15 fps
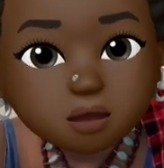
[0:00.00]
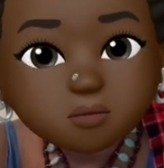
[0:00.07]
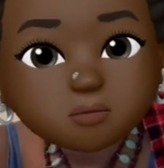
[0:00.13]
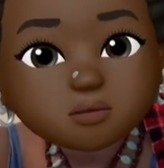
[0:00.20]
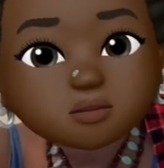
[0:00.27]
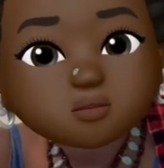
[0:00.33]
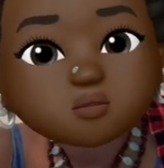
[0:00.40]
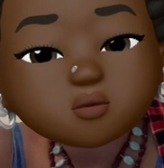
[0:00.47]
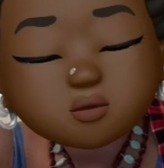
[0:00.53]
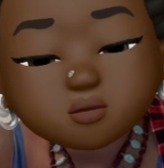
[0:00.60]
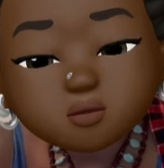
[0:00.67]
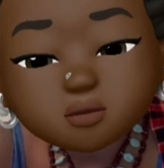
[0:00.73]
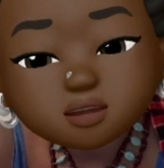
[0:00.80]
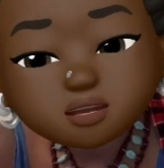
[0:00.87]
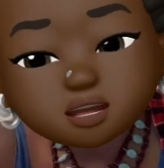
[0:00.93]
but you are
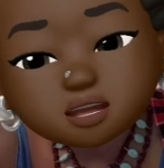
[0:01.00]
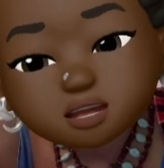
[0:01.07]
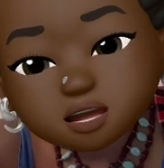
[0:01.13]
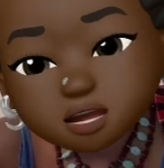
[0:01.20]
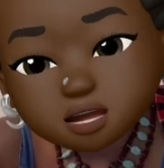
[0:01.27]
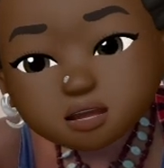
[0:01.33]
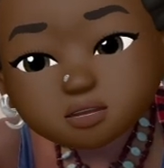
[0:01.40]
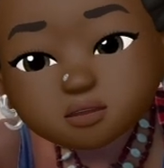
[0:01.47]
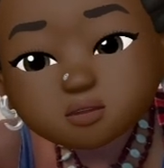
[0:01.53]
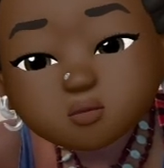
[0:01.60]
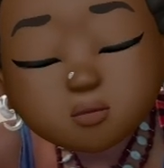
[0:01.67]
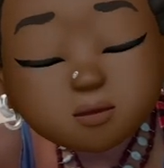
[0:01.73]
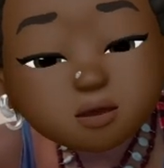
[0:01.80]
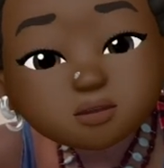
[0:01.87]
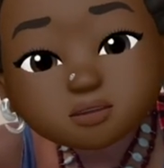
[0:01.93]
going to need your
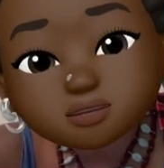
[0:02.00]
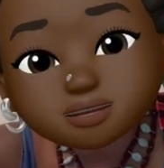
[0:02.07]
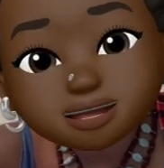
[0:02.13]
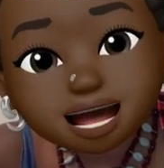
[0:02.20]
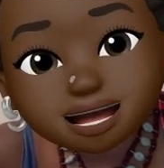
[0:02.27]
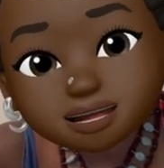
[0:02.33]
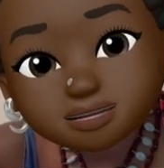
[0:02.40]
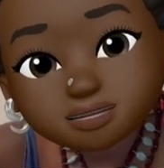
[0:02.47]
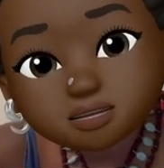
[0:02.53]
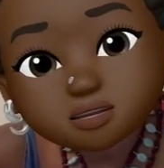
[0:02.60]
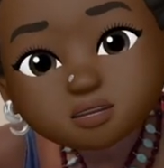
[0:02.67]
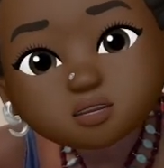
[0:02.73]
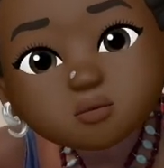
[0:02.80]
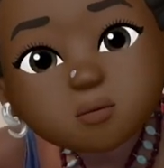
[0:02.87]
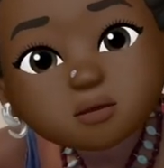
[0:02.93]
birth date,
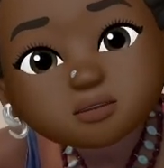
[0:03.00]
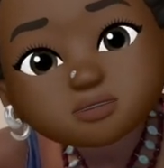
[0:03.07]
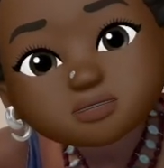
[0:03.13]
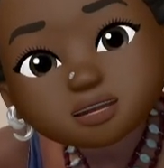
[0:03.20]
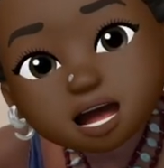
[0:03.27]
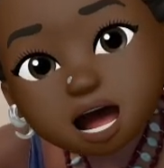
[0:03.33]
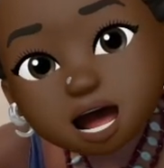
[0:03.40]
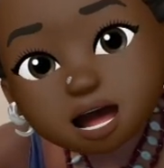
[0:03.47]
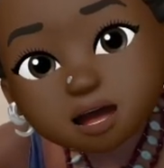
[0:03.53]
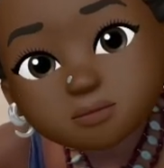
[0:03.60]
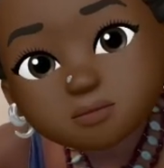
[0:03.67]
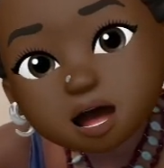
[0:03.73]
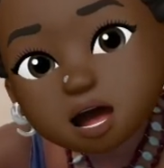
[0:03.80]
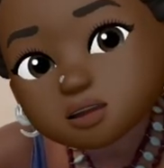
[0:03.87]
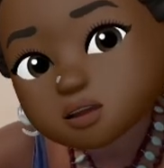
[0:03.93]
your birth time,
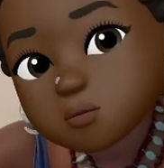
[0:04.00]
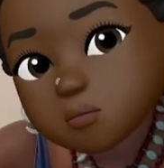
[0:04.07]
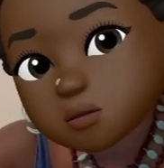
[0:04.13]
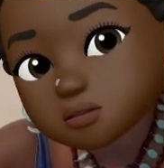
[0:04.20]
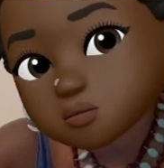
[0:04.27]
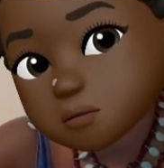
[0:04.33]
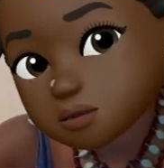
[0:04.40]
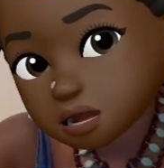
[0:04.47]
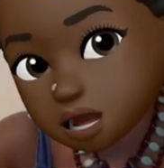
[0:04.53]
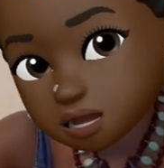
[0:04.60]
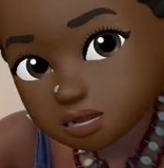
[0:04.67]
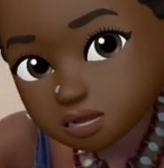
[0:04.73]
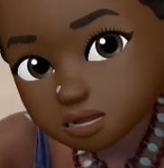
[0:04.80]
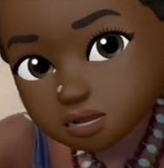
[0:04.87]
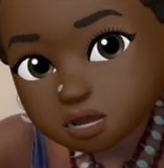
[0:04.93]
and your
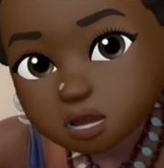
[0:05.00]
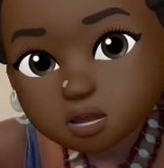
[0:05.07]
birthplace.